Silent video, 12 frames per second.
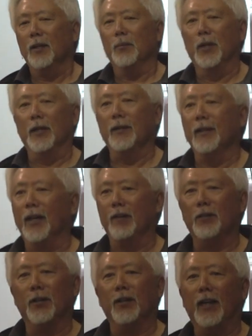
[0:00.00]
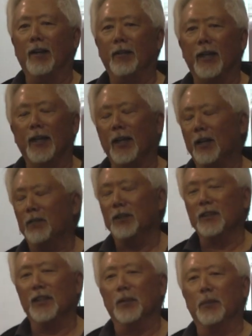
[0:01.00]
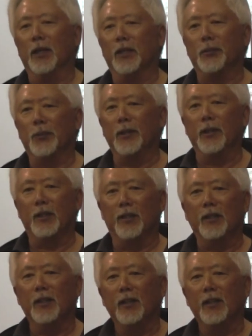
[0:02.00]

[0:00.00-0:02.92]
But never have I ever seen in my career